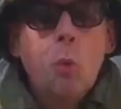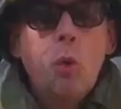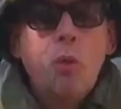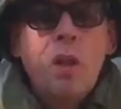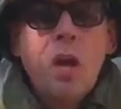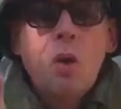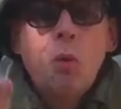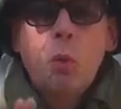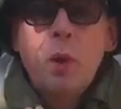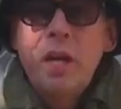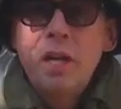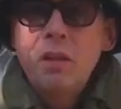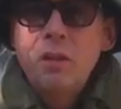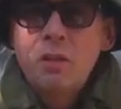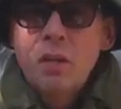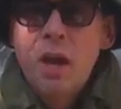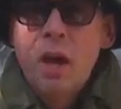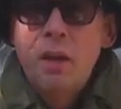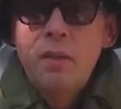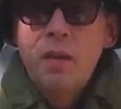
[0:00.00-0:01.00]
When they
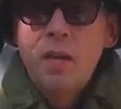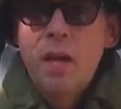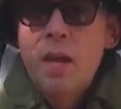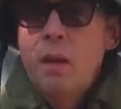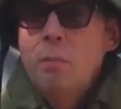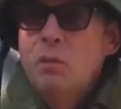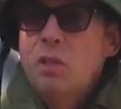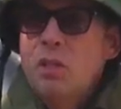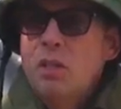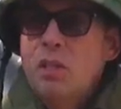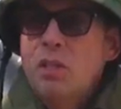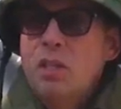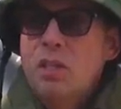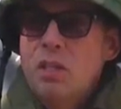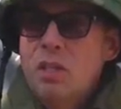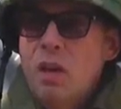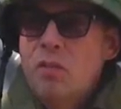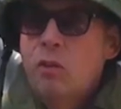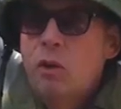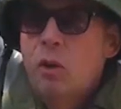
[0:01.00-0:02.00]
redesigned the
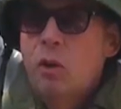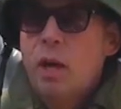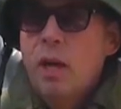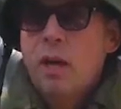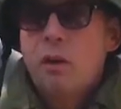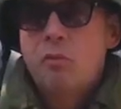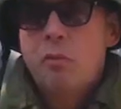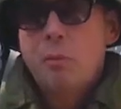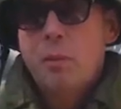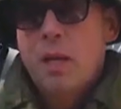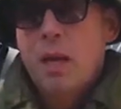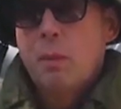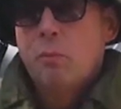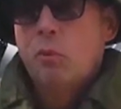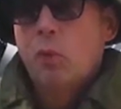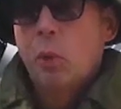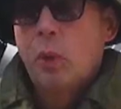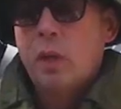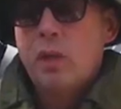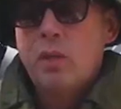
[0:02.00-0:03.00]
M67 grenade from the
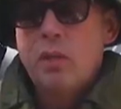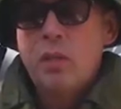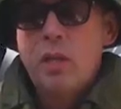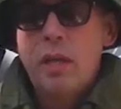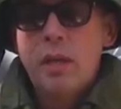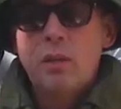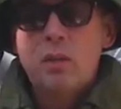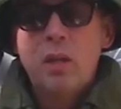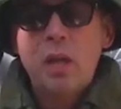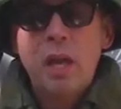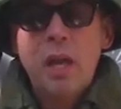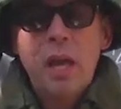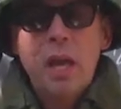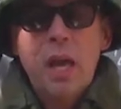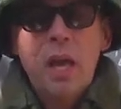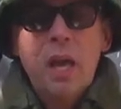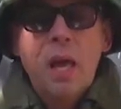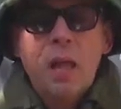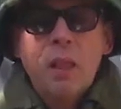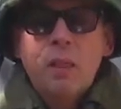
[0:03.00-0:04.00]
M26,
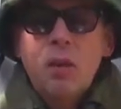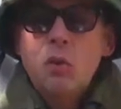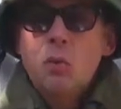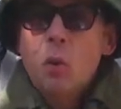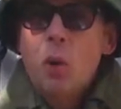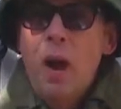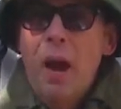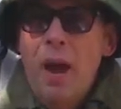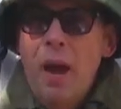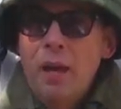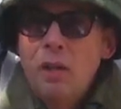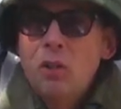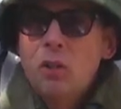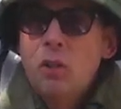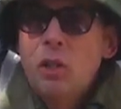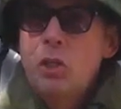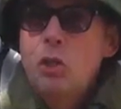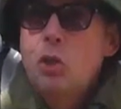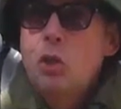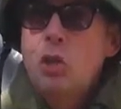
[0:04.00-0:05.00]
these were
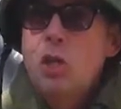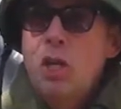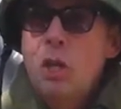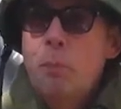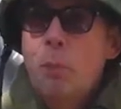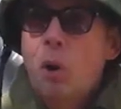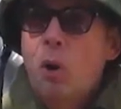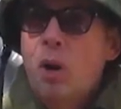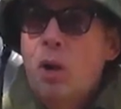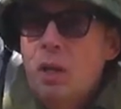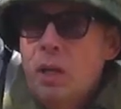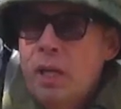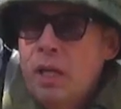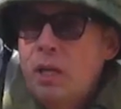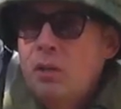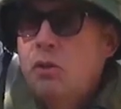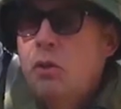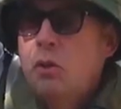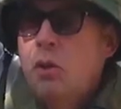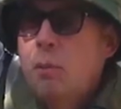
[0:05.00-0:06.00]
actually cheaper and
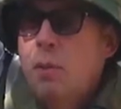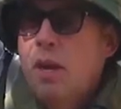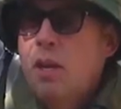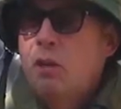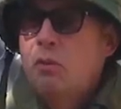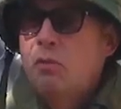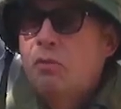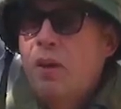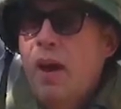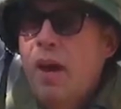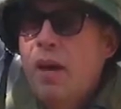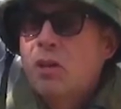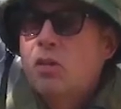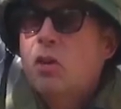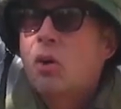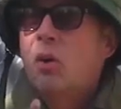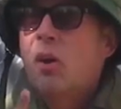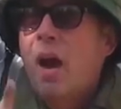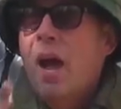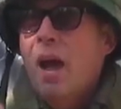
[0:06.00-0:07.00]
easier to
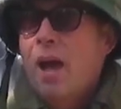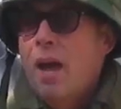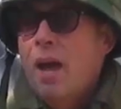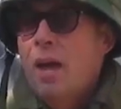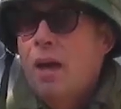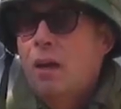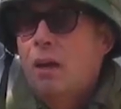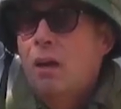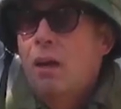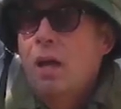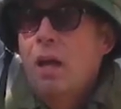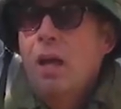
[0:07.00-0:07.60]
manufacture, and